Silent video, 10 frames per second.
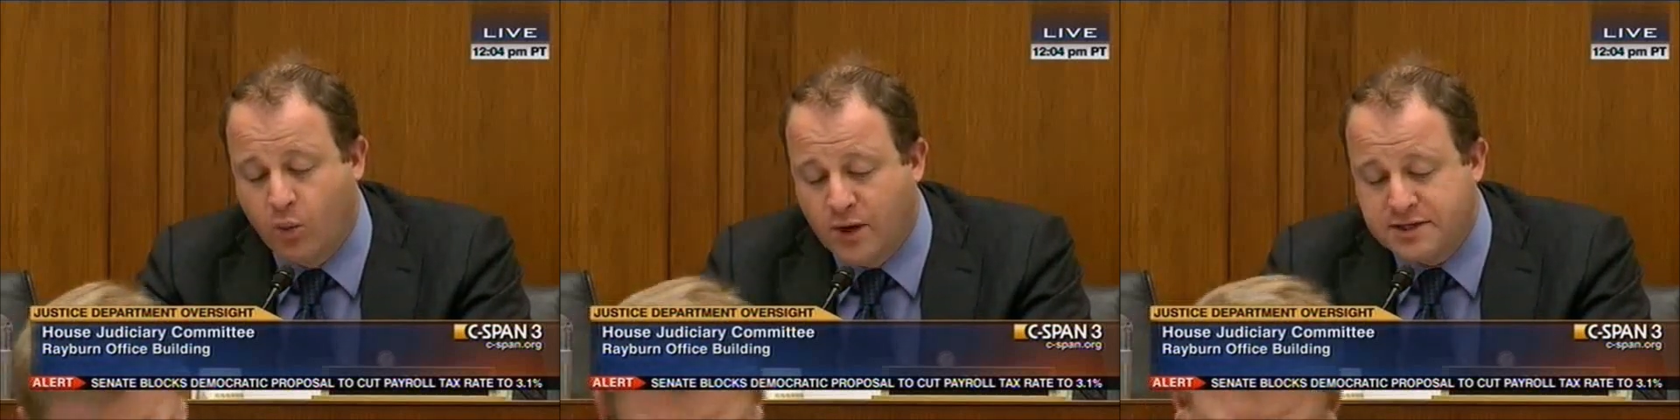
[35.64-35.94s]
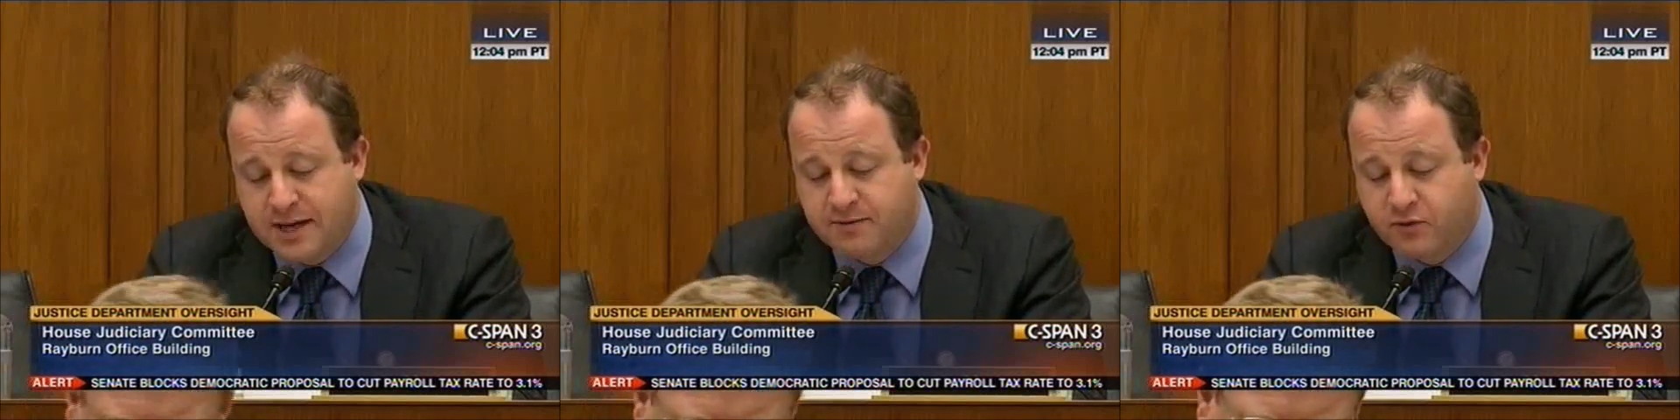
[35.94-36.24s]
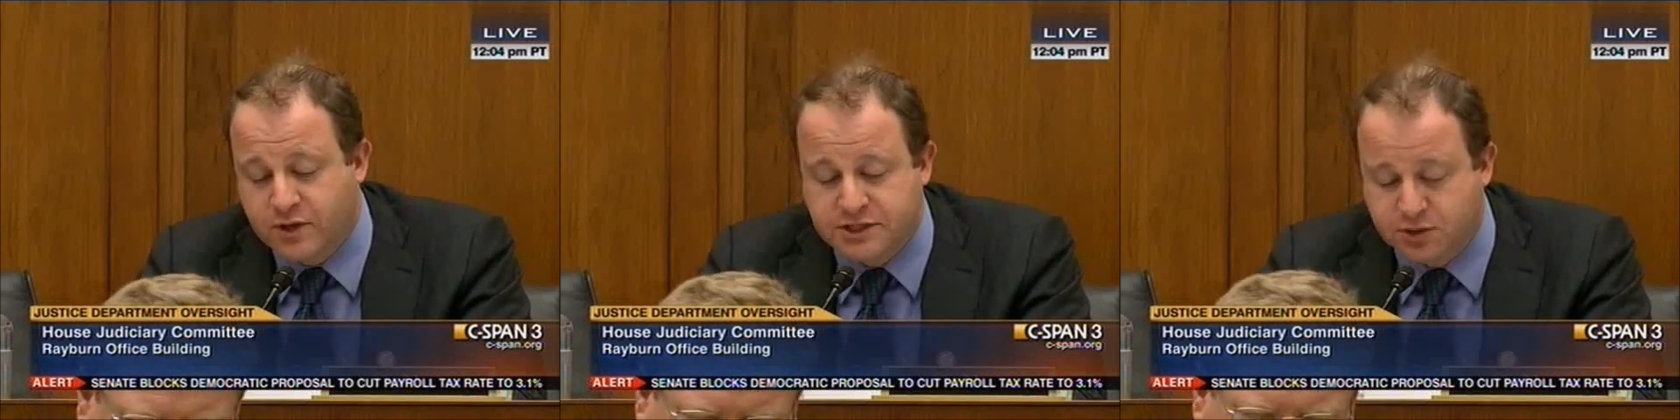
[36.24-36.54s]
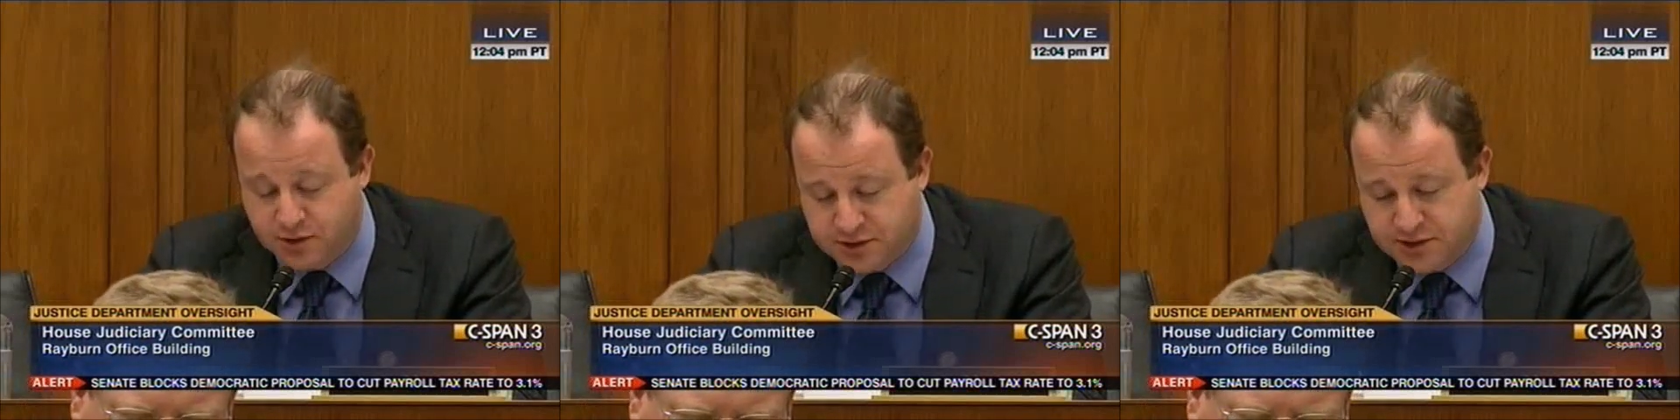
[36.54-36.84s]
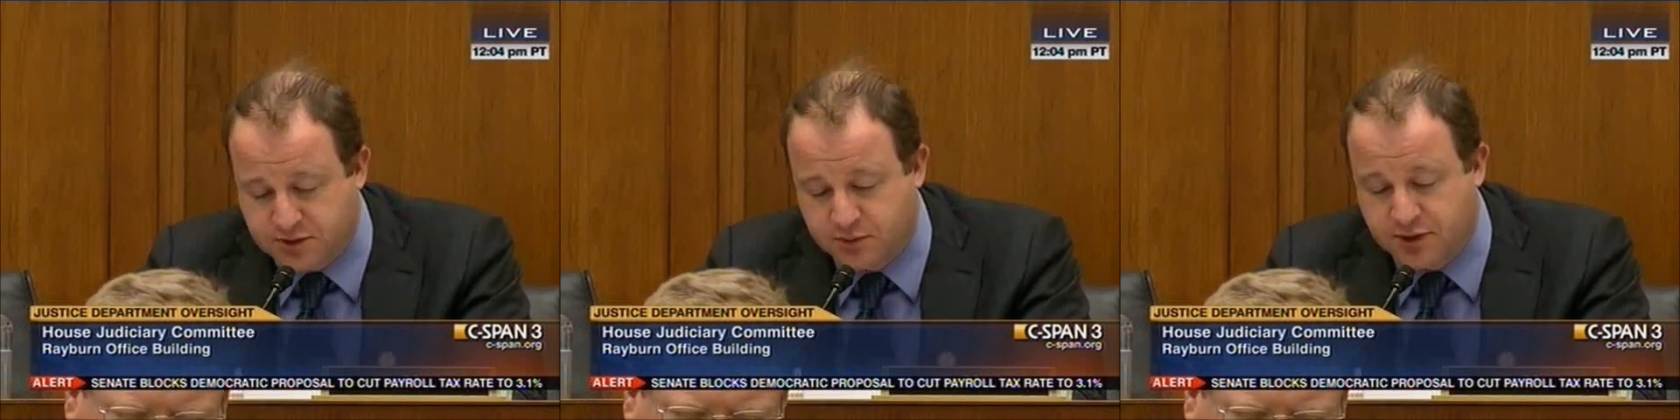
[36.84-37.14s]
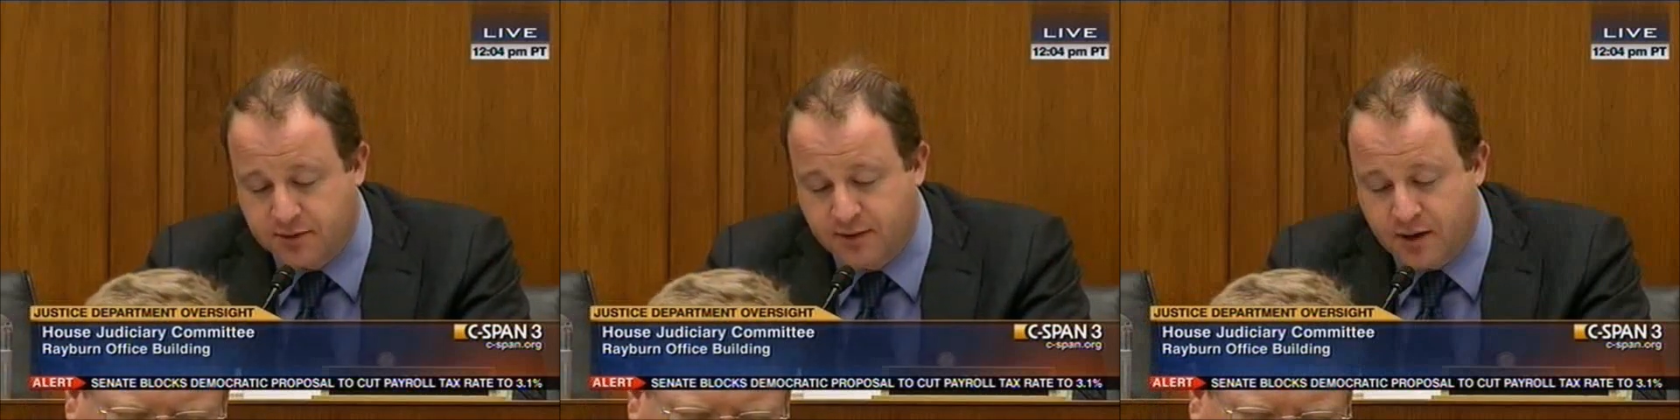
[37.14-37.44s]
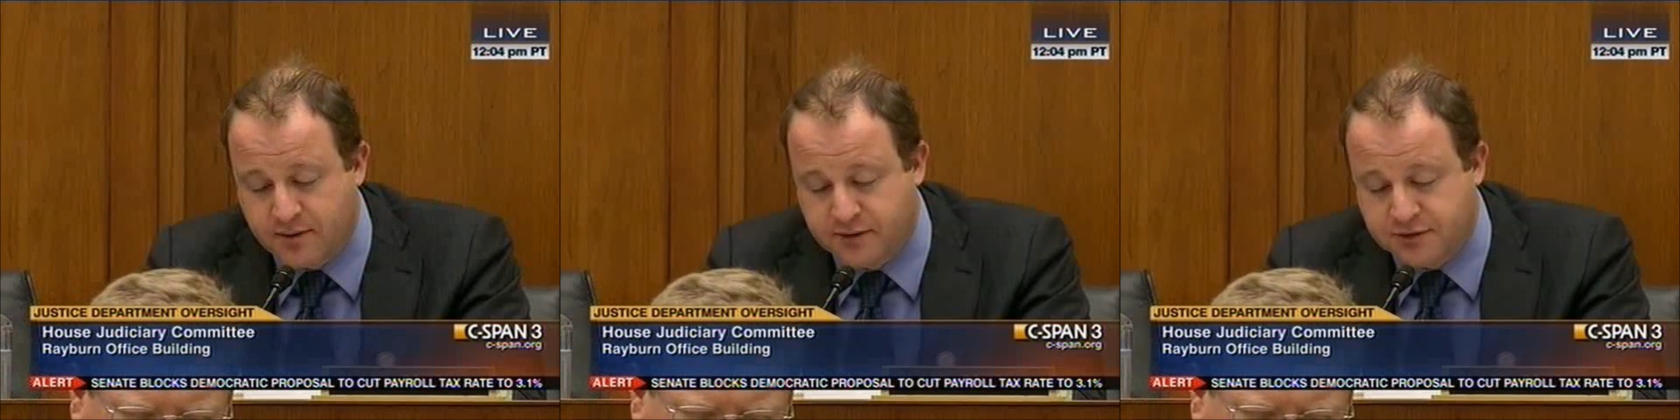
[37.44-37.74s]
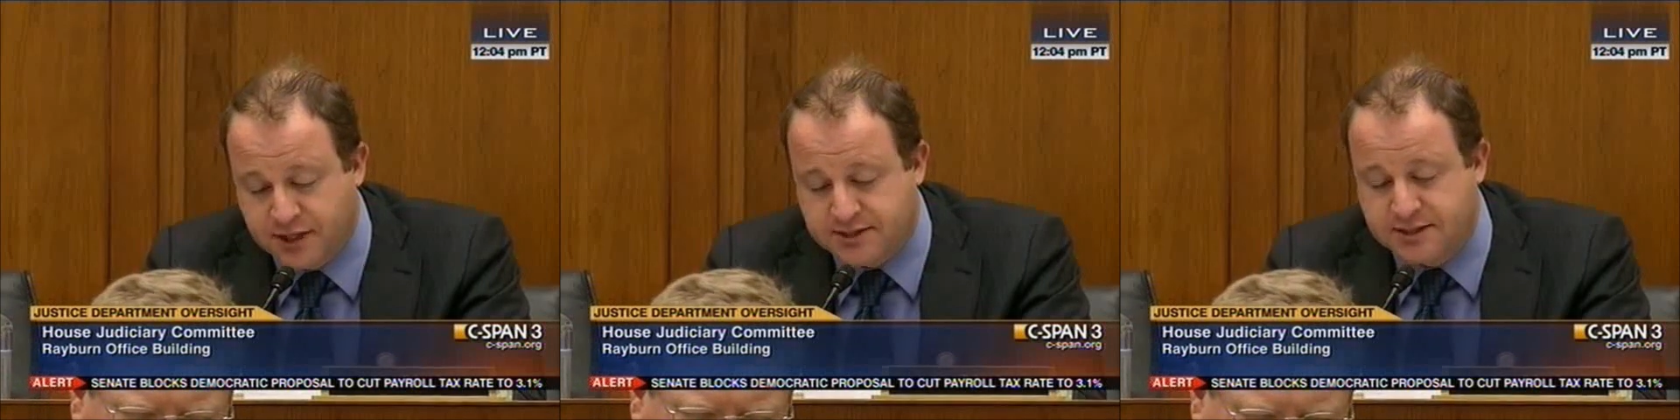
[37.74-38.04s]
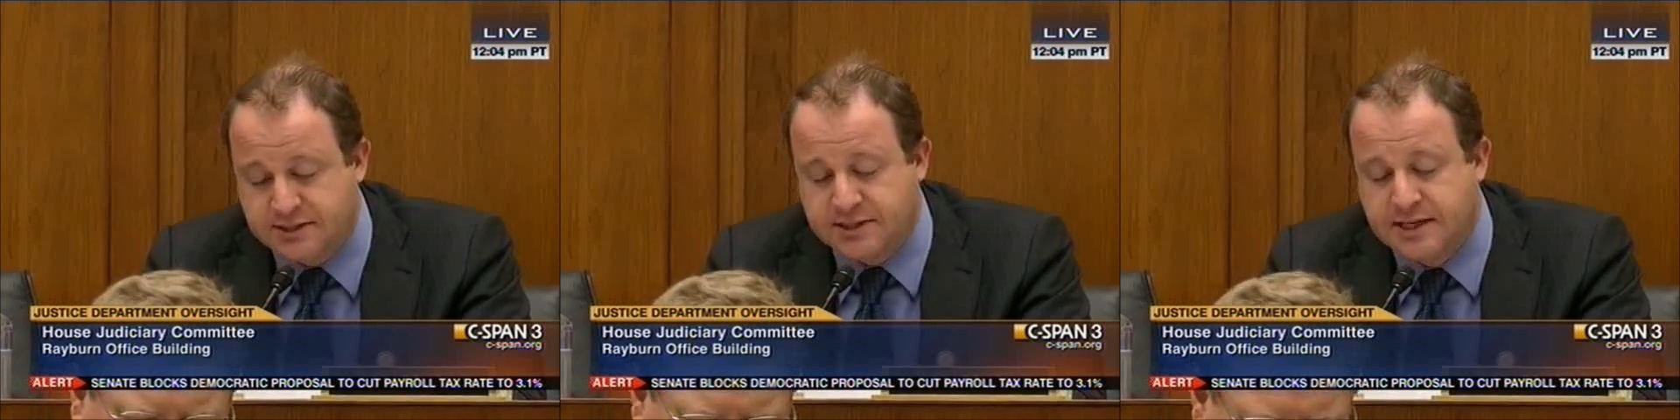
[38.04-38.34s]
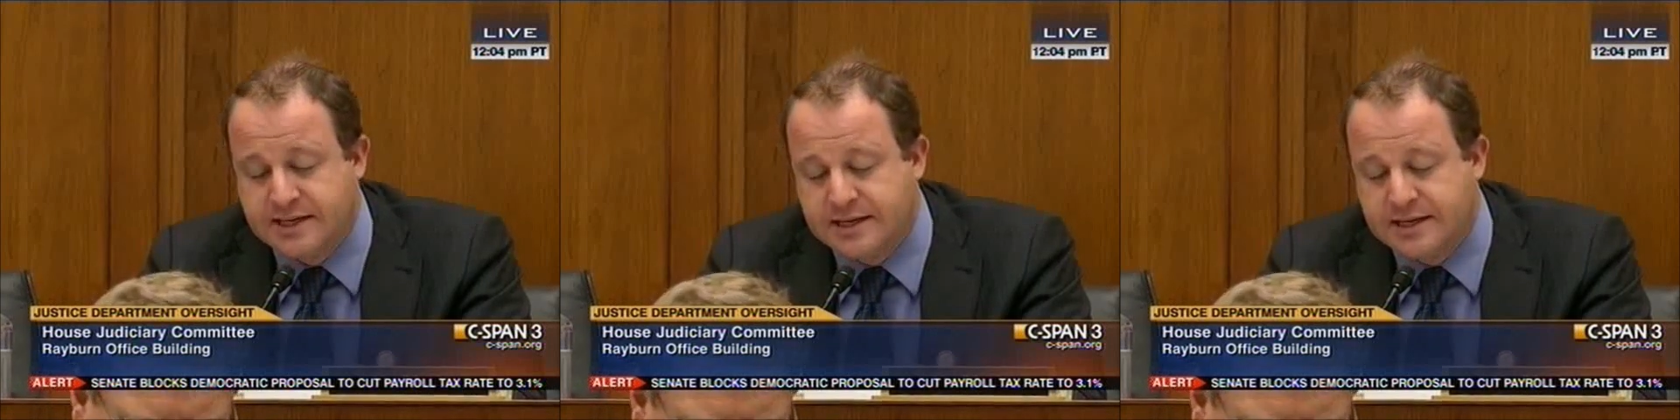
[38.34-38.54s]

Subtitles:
what type of resources would the Department of Justice